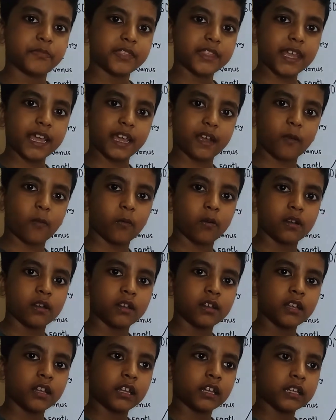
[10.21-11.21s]
Now,
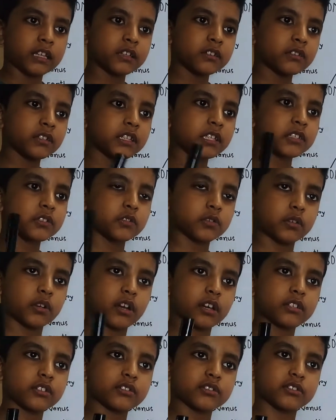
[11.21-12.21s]
you need
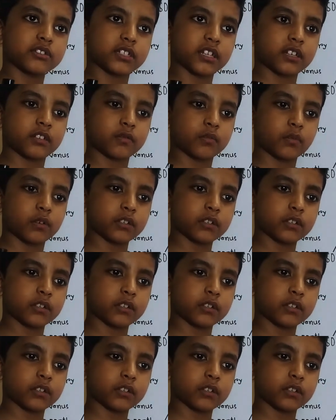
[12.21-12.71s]
to understand